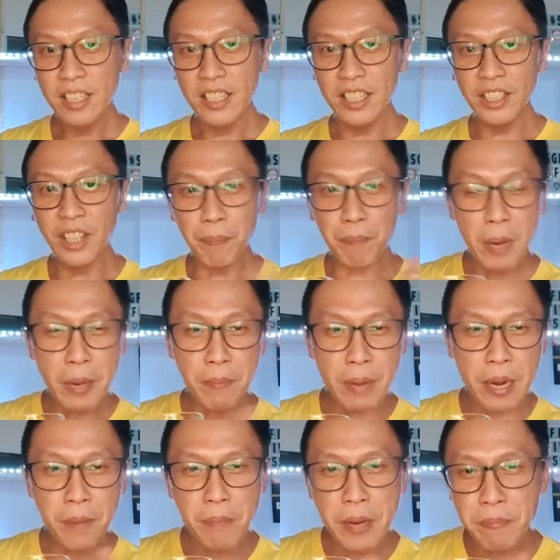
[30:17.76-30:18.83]
It's not ping
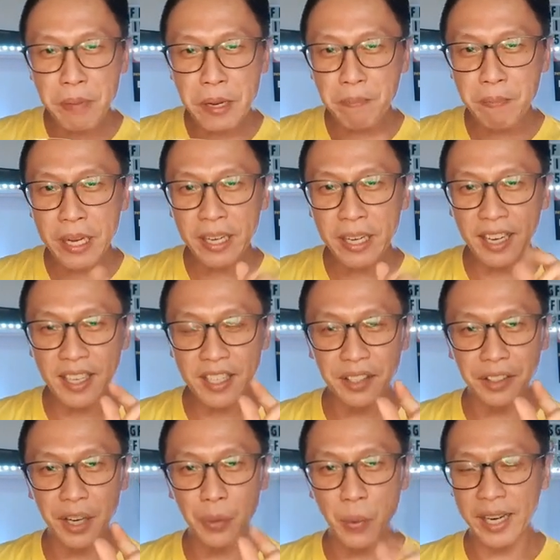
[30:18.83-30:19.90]
ping ping ping ping It's
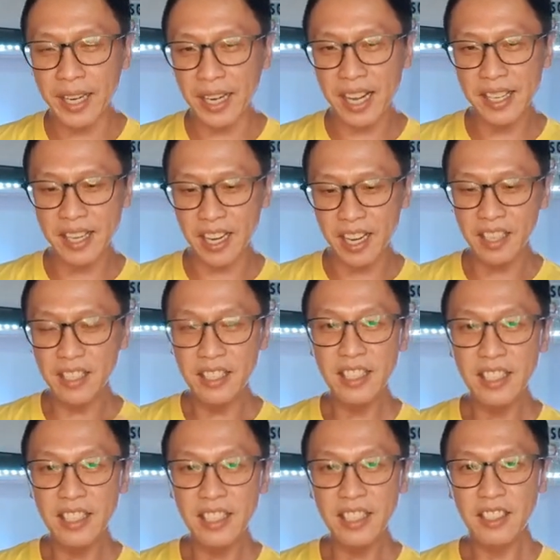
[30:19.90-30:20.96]
not like wine glass
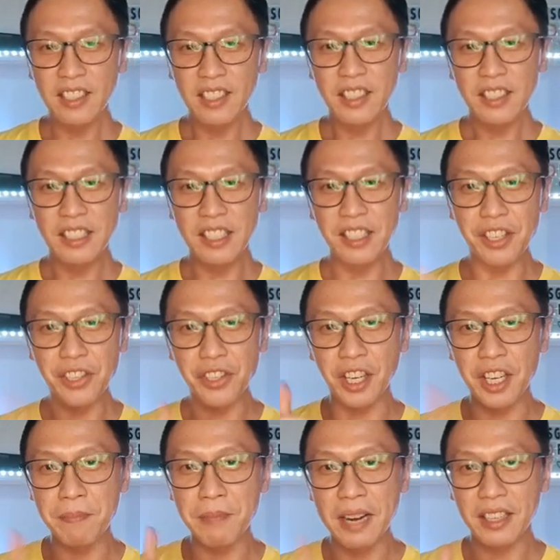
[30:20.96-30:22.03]
This is a
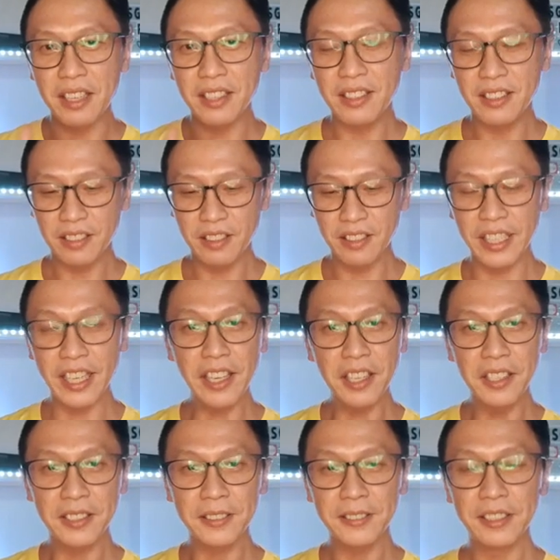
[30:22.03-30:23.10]
solid mug, okay?
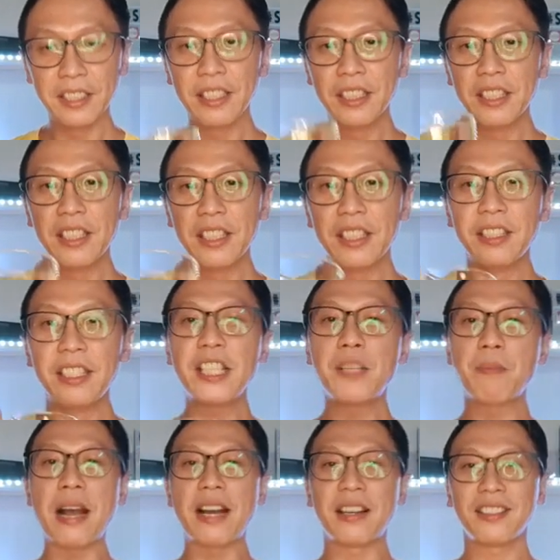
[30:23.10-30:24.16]
This
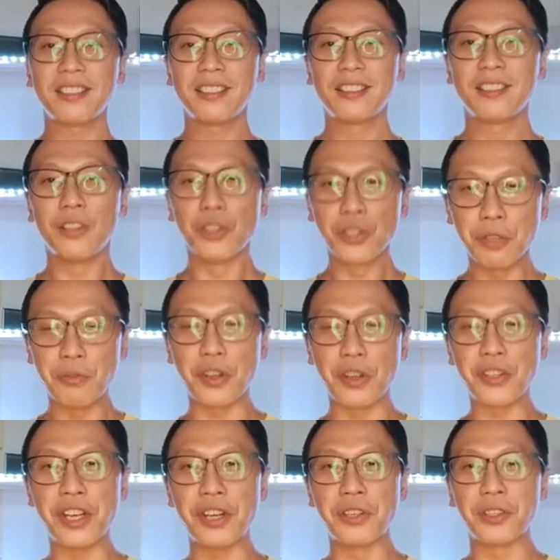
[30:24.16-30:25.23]
mug, also for
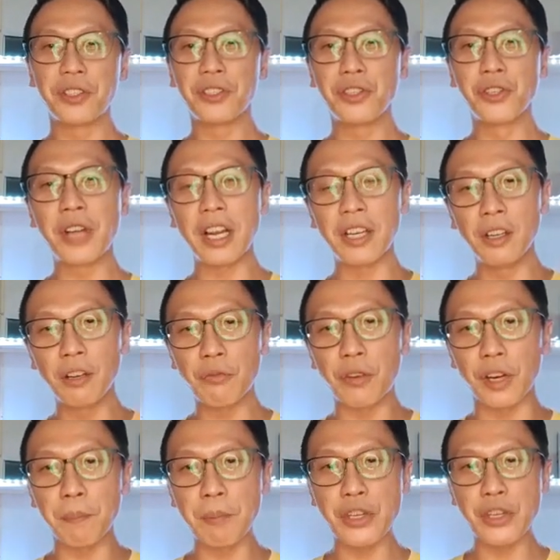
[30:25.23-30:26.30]
sale. You go and look
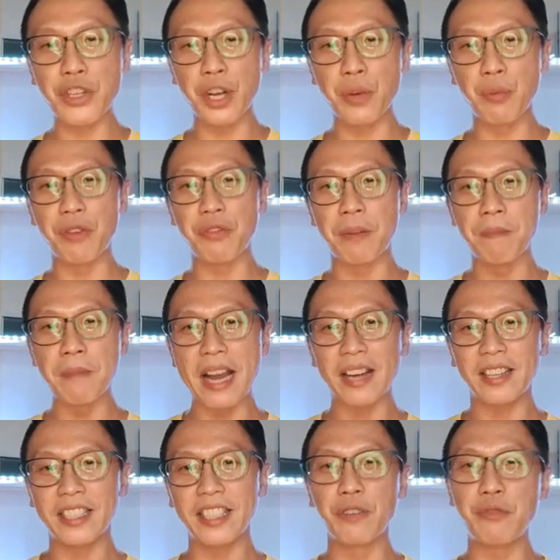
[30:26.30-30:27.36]
for the picture with a mug
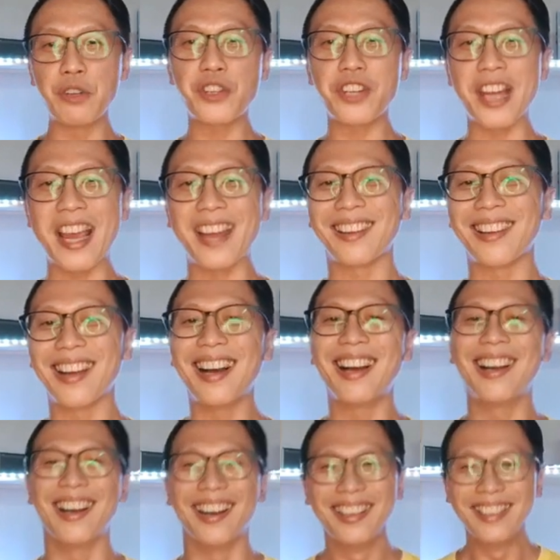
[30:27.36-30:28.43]
in a fish tank.
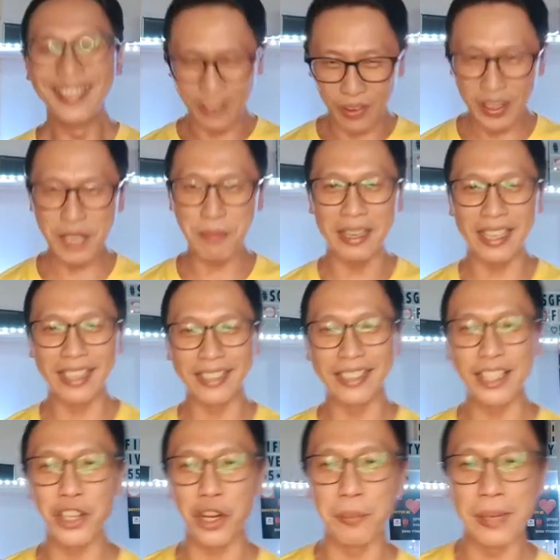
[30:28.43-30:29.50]
That one is my
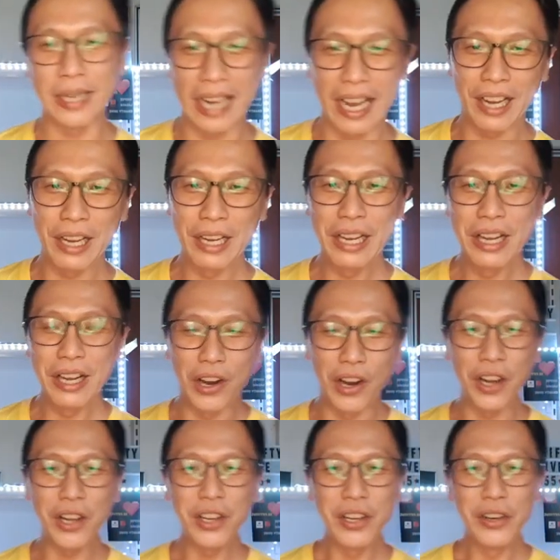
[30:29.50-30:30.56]
latest hobby lah.
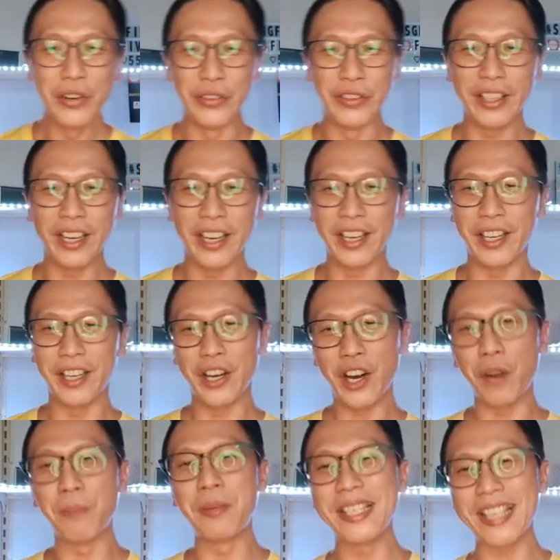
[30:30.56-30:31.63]

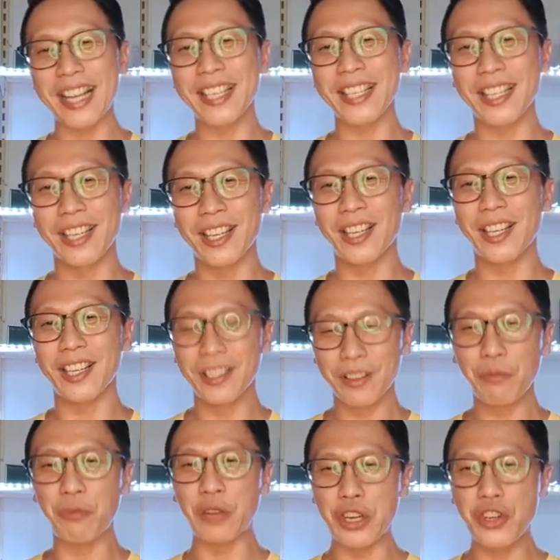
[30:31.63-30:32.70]
Hobbies as a
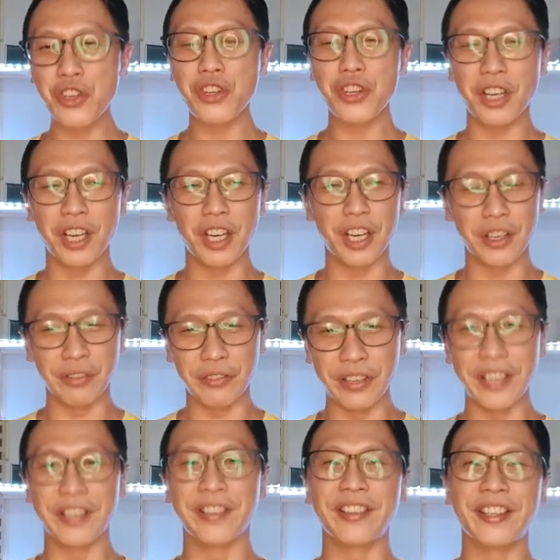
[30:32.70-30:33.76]
fish
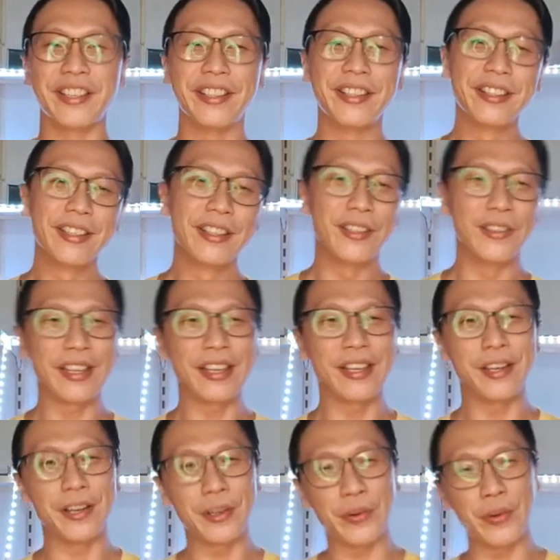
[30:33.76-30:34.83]
rearer, okay?
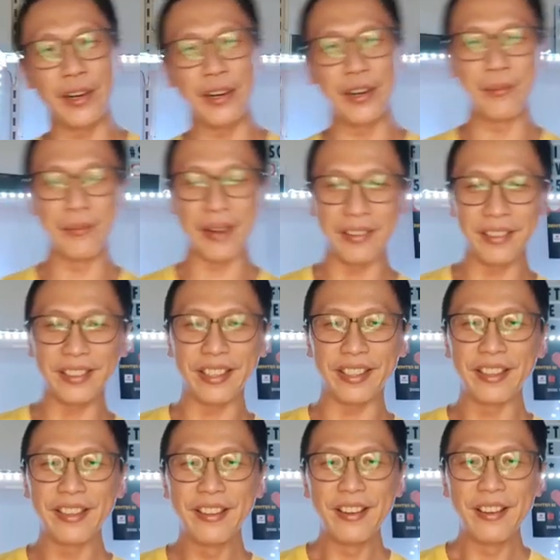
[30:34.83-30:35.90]
Aquarium, everything.
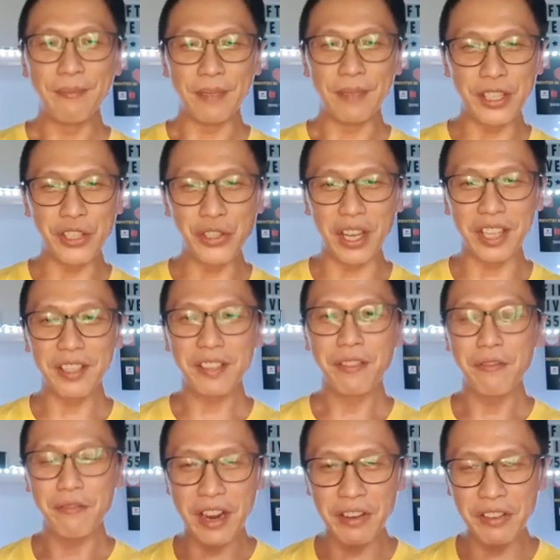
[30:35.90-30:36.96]
But this one,
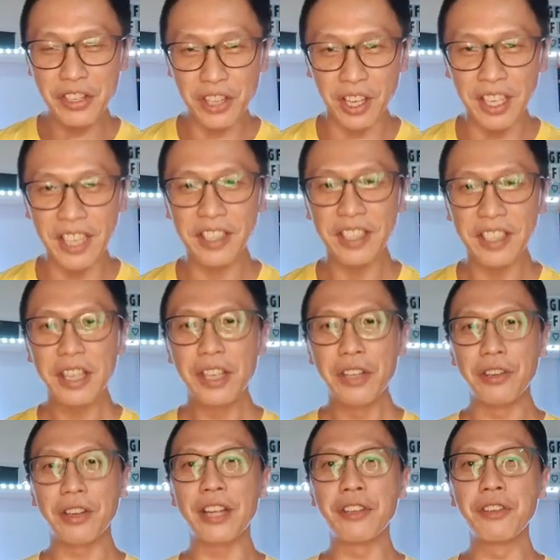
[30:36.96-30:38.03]
very solid.
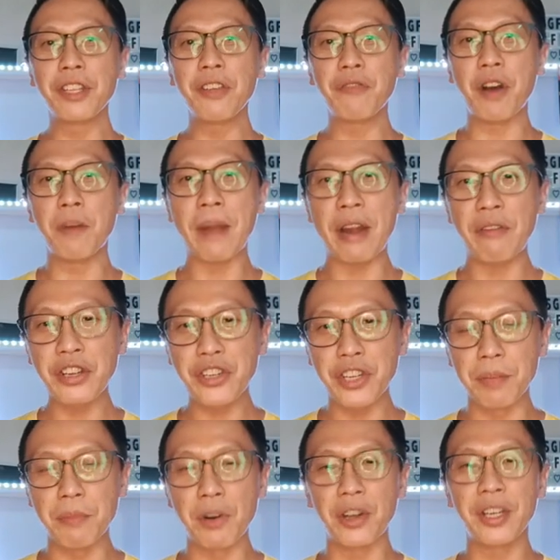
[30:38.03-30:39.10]
You can use it for a beverage in
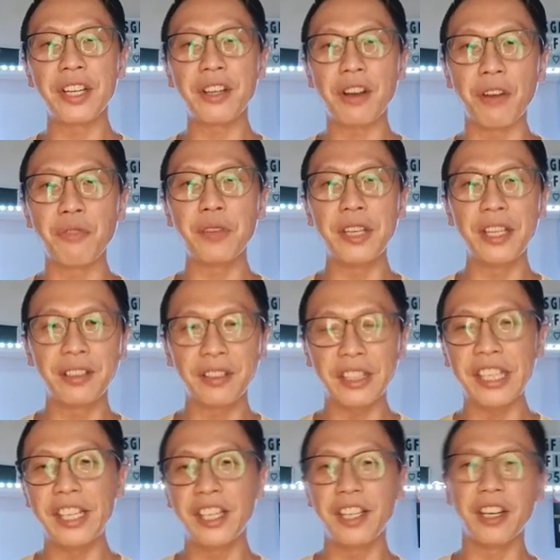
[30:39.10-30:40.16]
the morning, coffee,
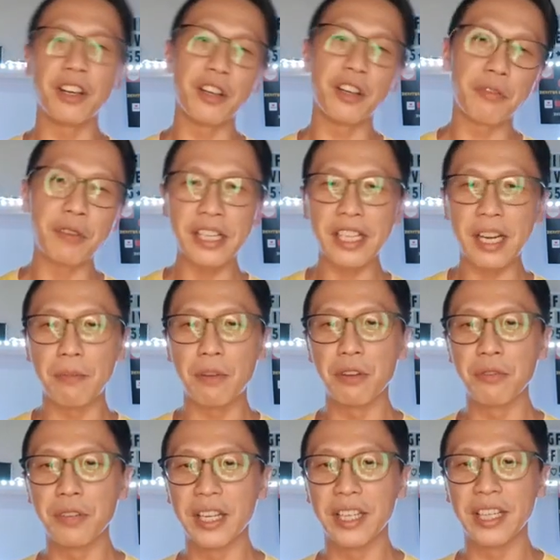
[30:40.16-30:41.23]
tea, or your friends come
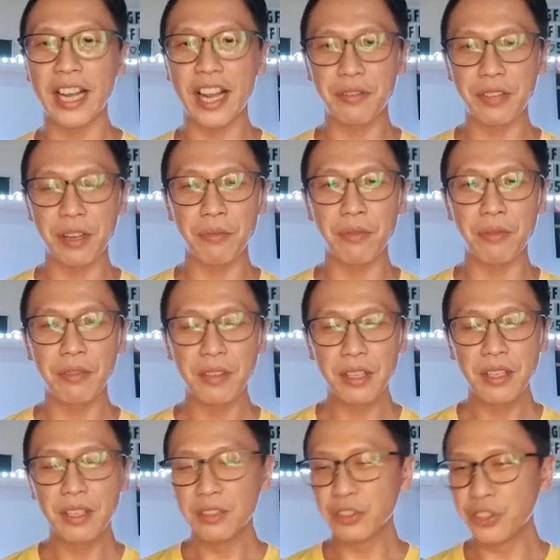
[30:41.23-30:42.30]
over, they have some
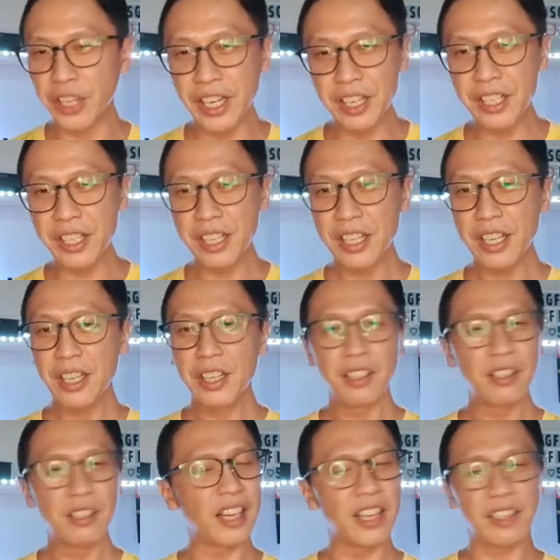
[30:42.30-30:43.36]
drinks,
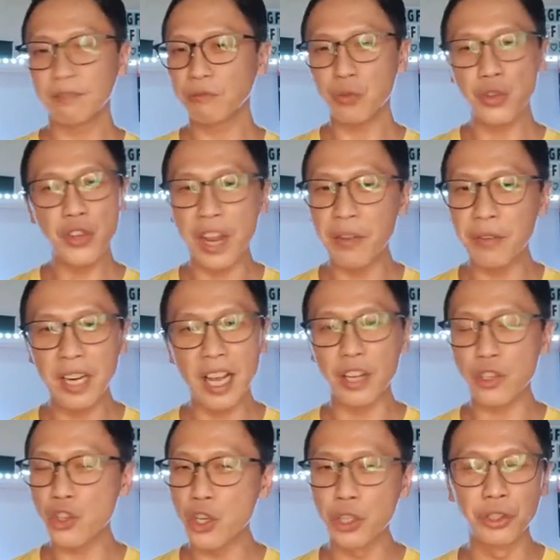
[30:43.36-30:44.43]
like whichever lah,
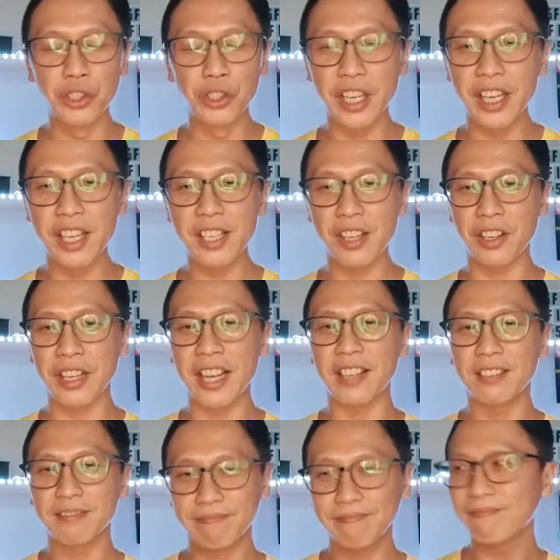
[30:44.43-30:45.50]
chill drinks, all
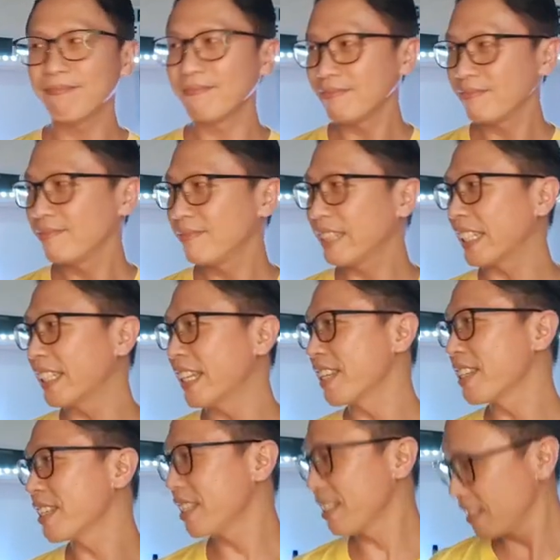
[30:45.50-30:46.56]
that. Take
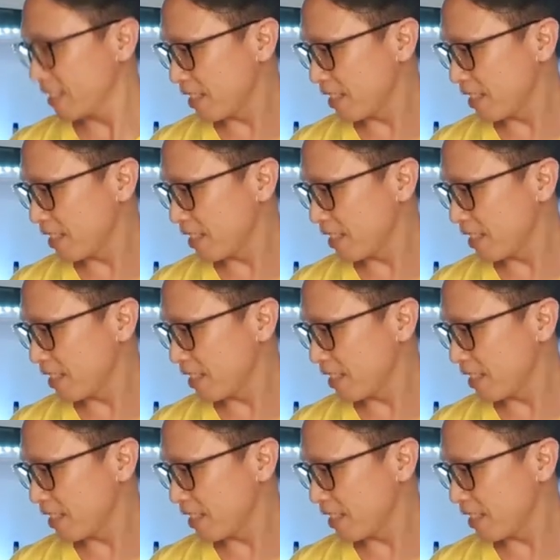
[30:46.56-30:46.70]
this.